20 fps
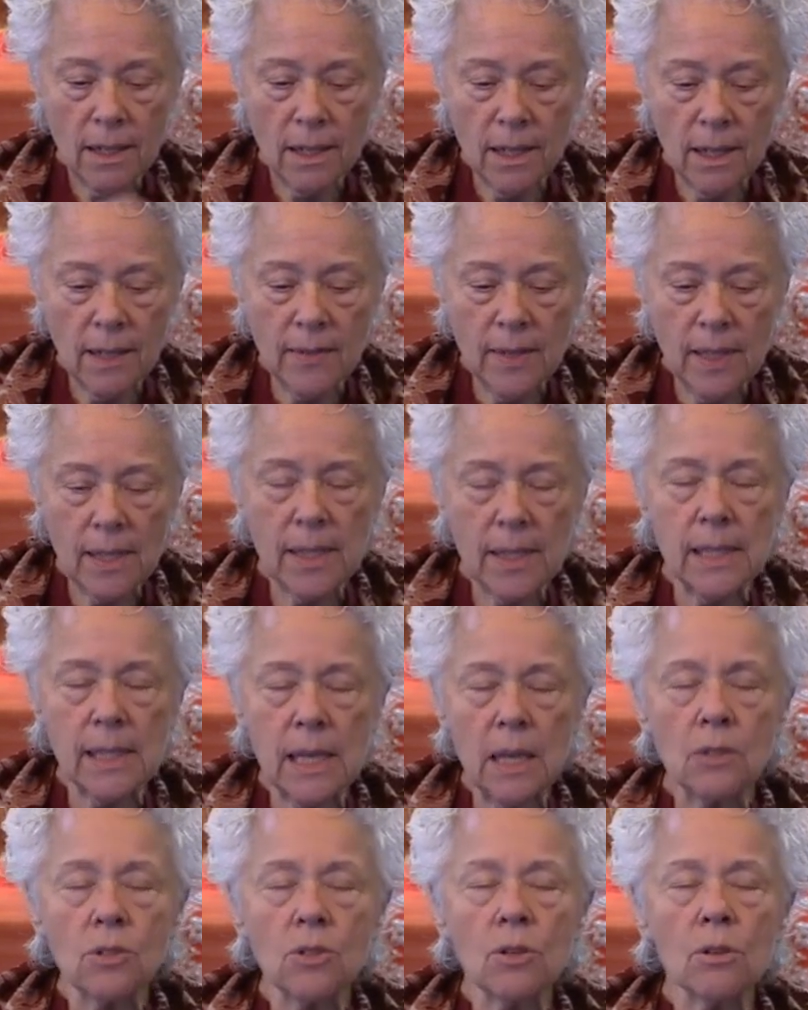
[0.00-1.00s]
in the
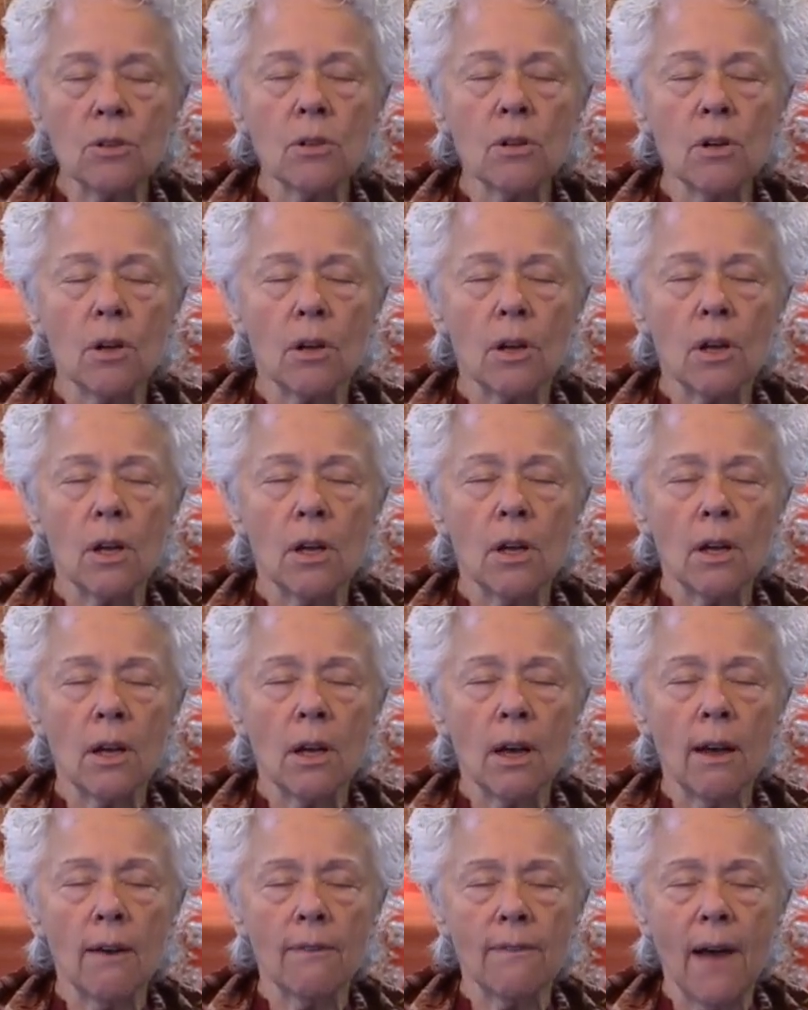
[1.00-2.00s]
center
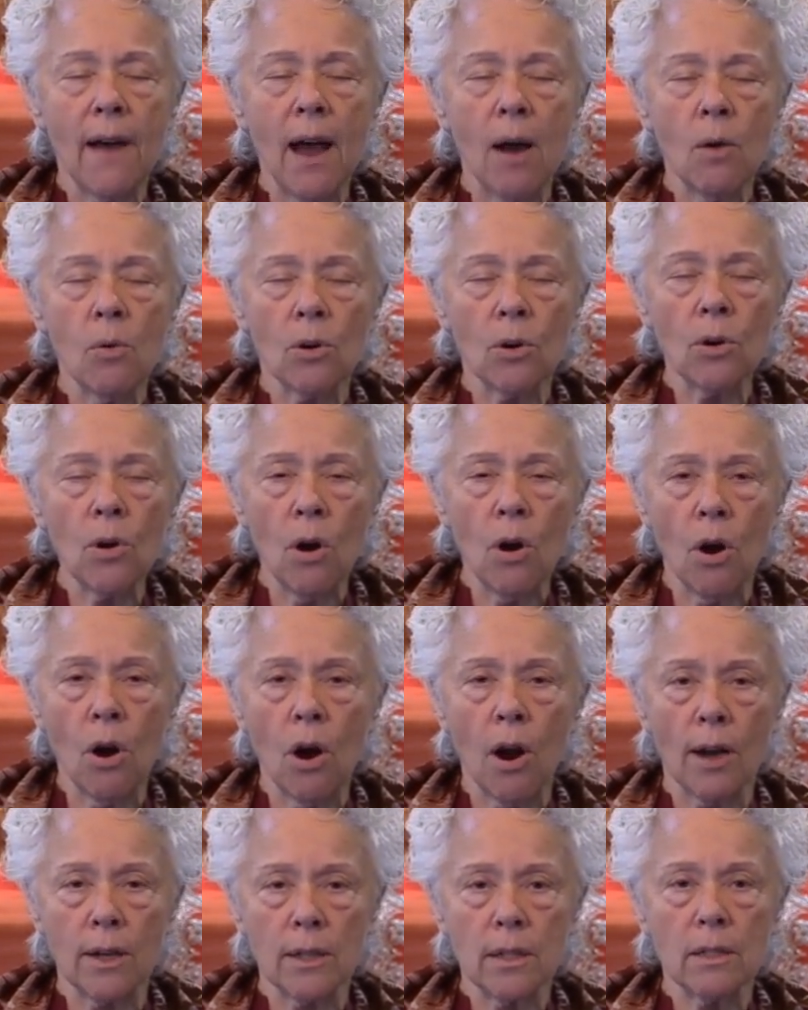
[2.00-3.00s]
of our
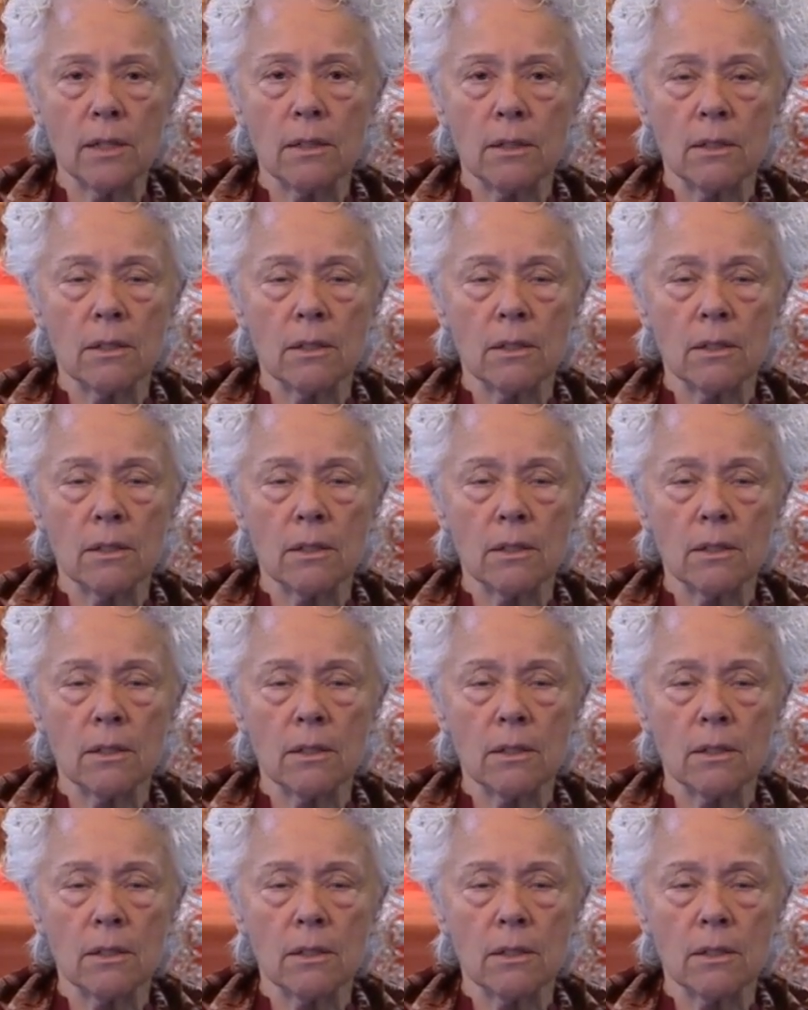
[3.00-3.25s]
heart